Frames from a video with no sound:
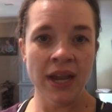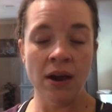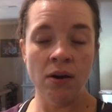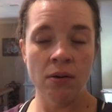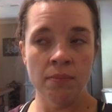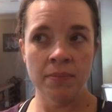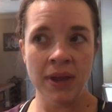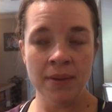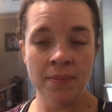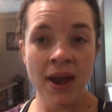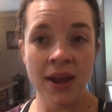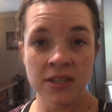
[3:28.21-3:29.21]
Now, me
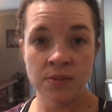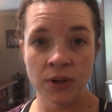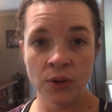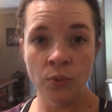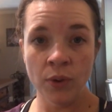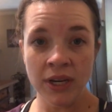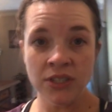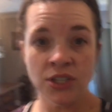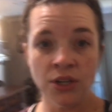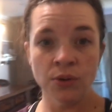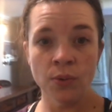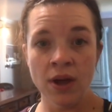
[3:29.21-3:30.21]
and my husband, we
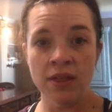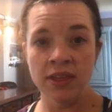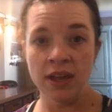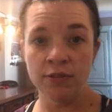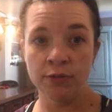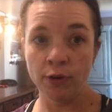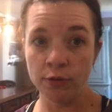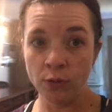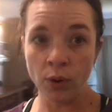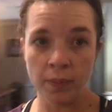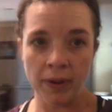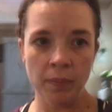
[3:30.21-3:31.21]
do the for
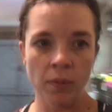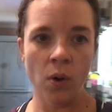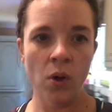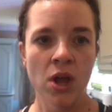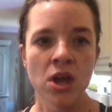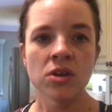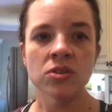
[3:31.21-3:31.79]
4 people.